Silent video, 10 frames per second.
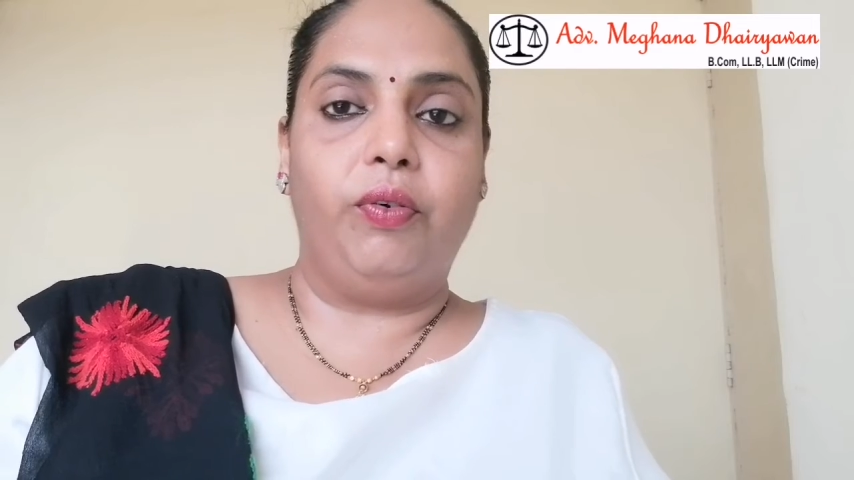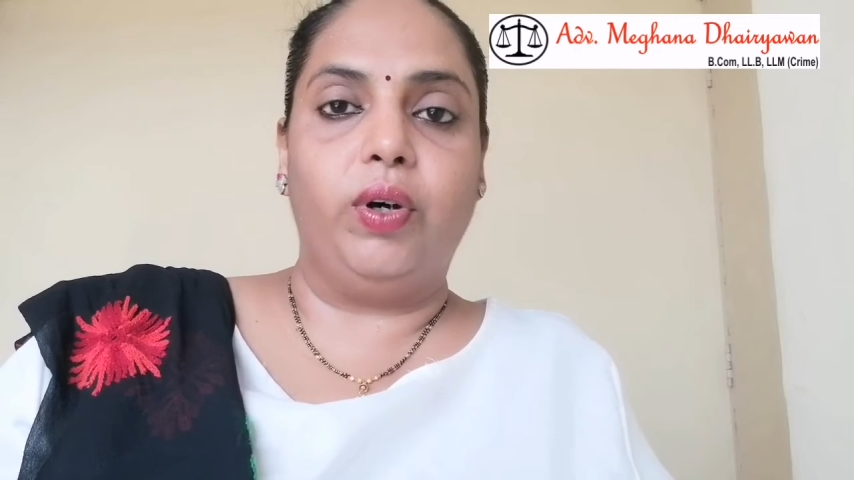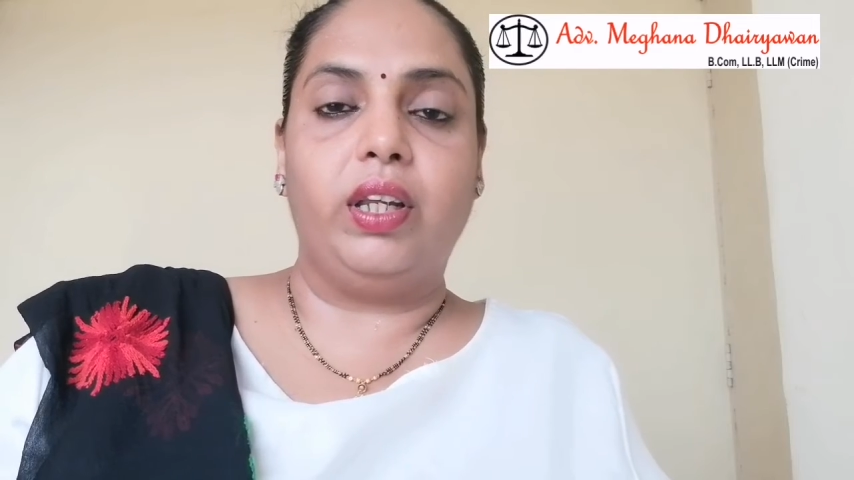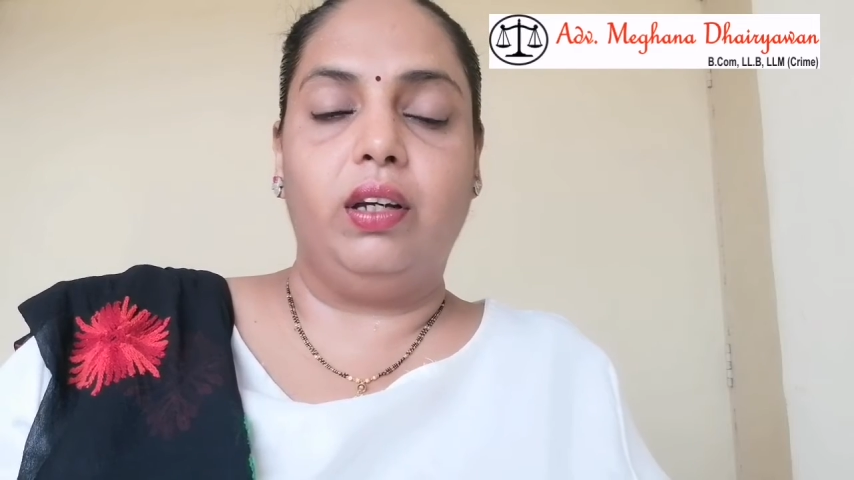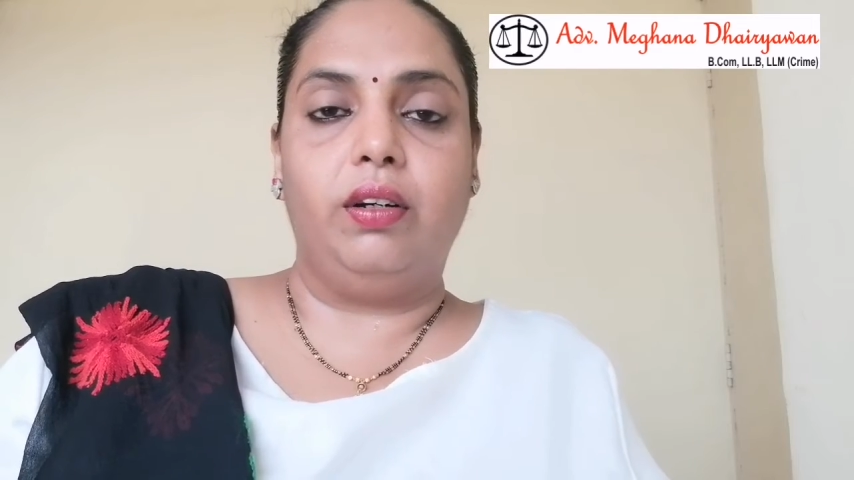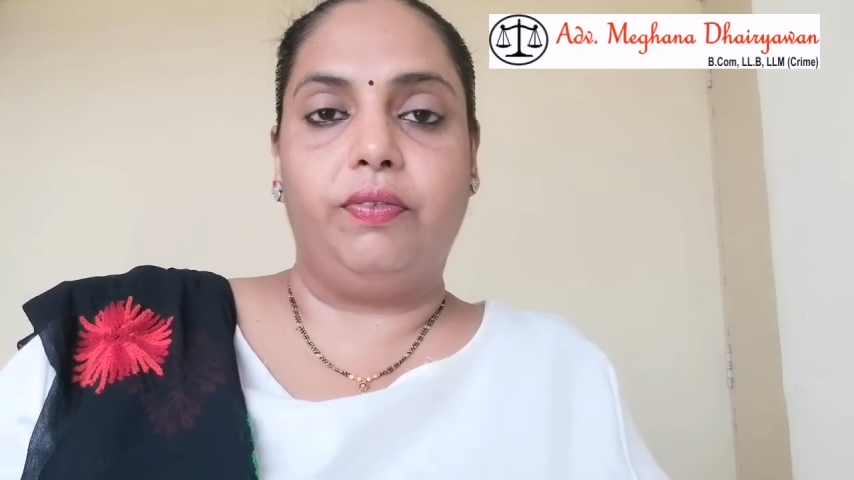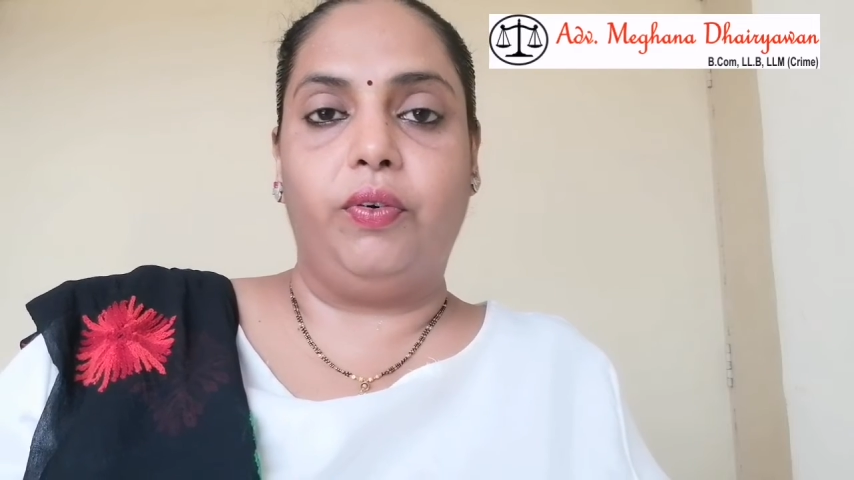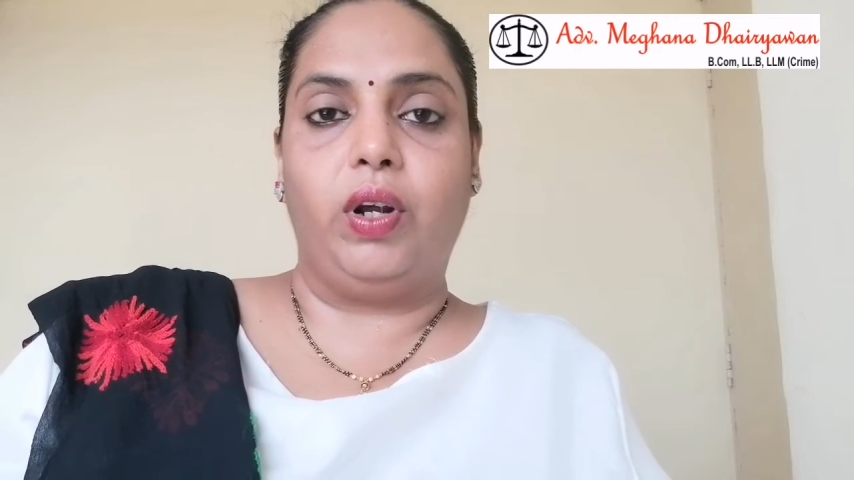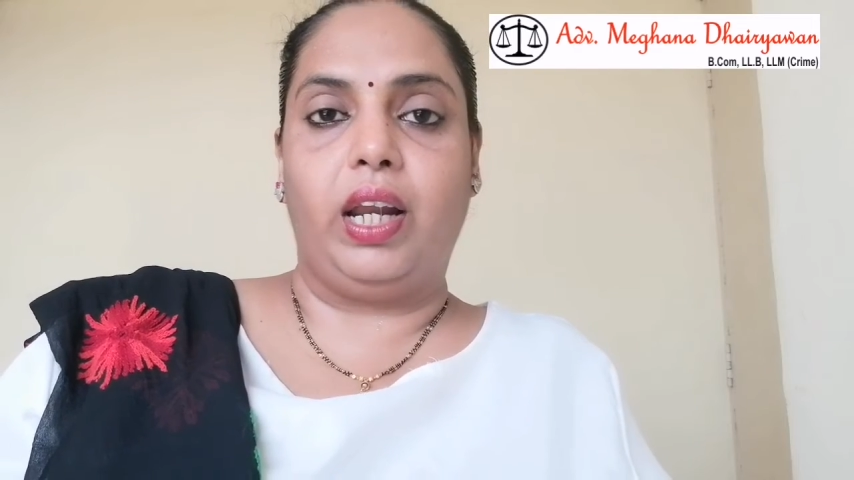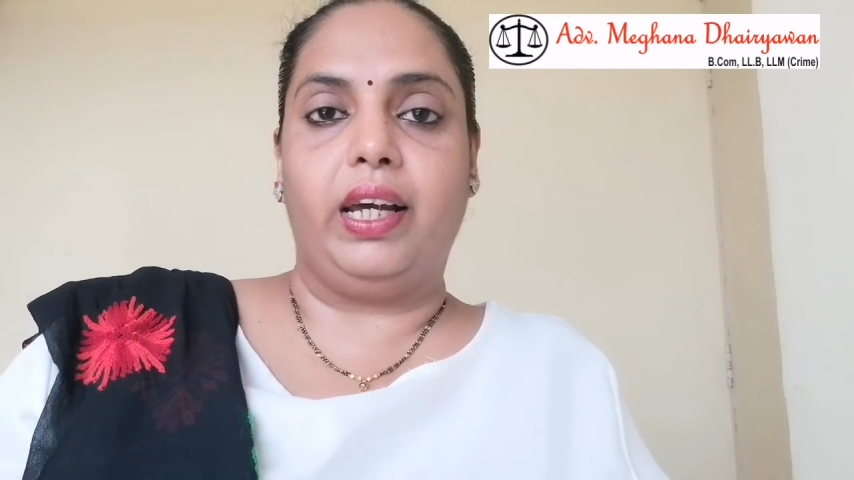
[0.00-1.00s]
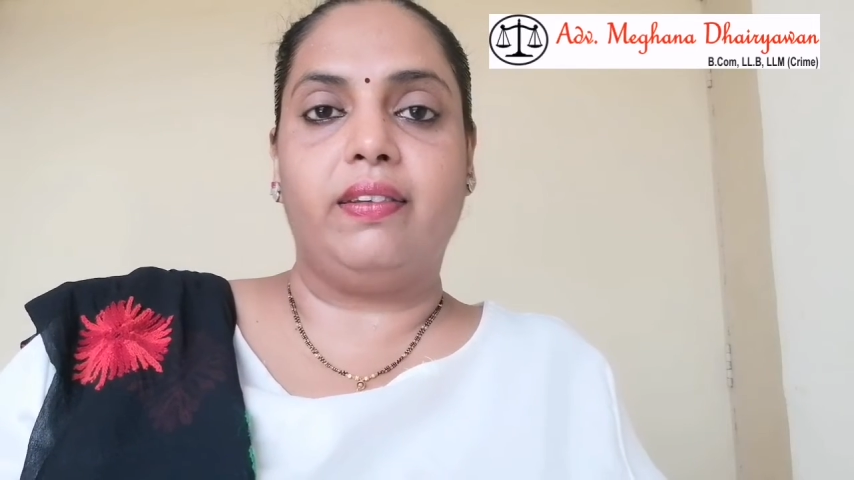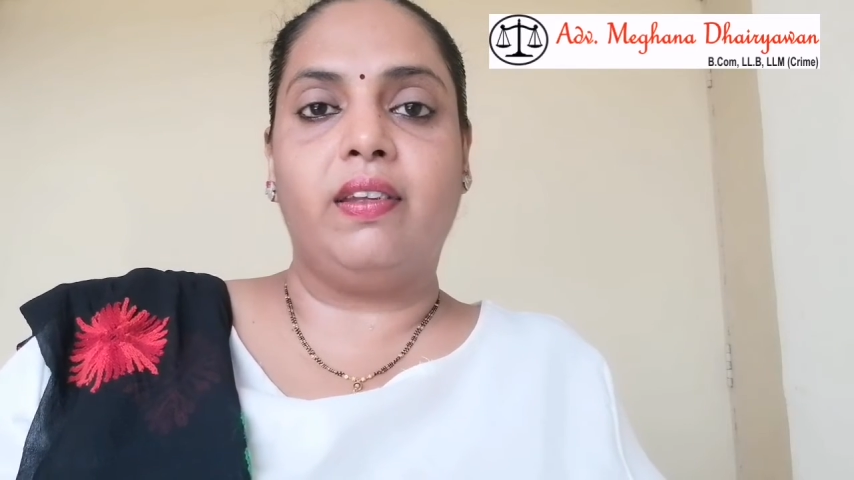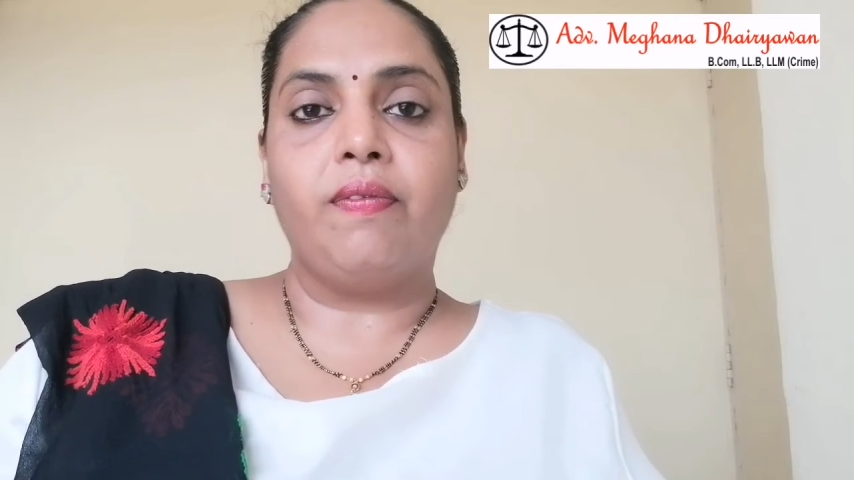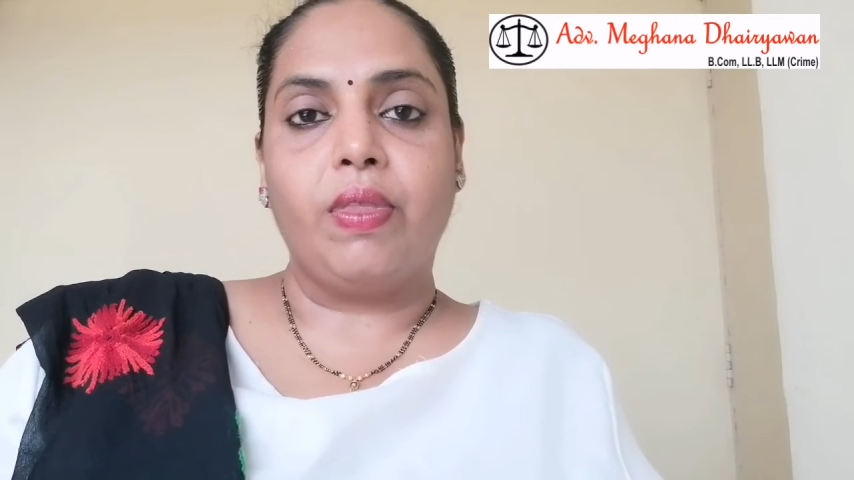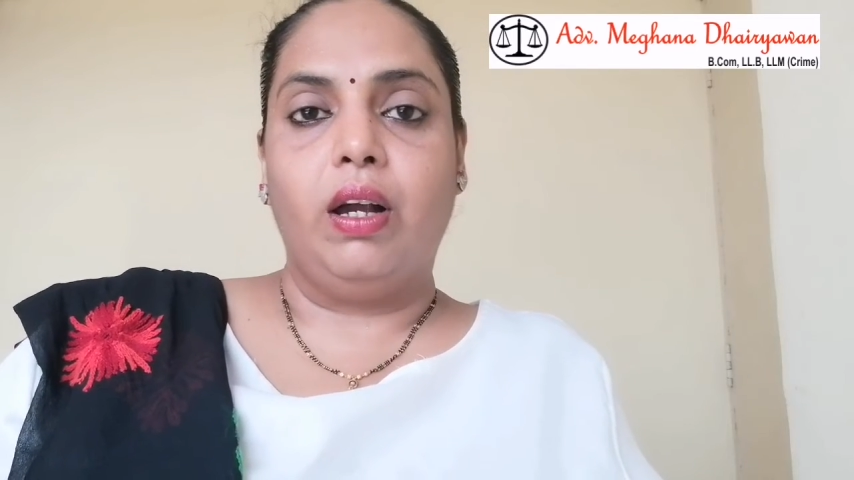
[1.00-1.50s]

4 lakhs